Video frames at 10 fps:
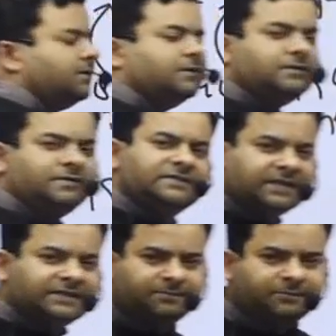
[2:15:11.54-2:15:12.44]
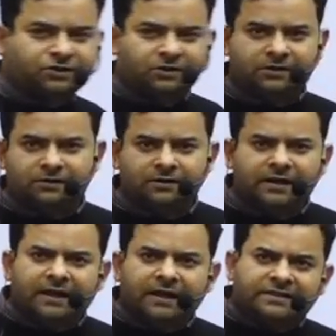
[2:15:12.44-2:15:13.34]
This concept is clear.
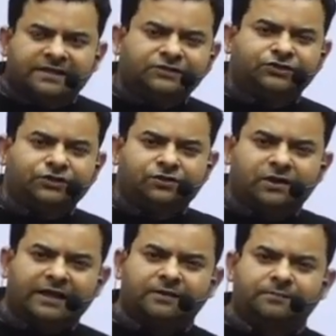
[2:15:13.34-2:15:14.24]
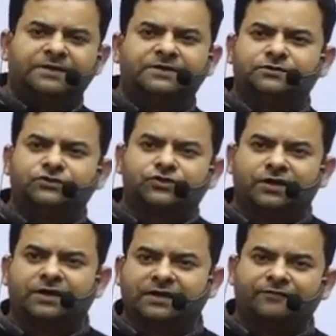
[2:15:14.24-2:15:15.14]
Then general agreement on trade
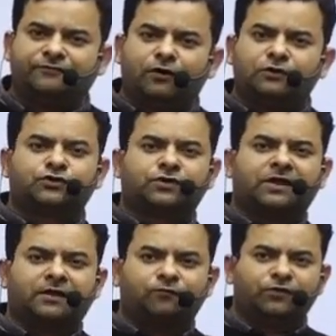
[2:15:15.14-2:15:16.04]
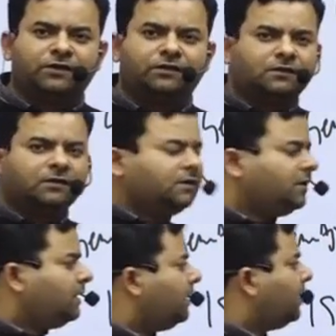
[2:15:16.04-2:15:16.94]
and tariff also came with,
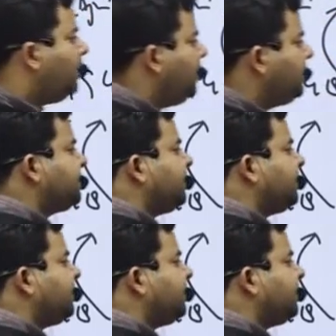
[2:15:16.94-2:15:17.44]
let's have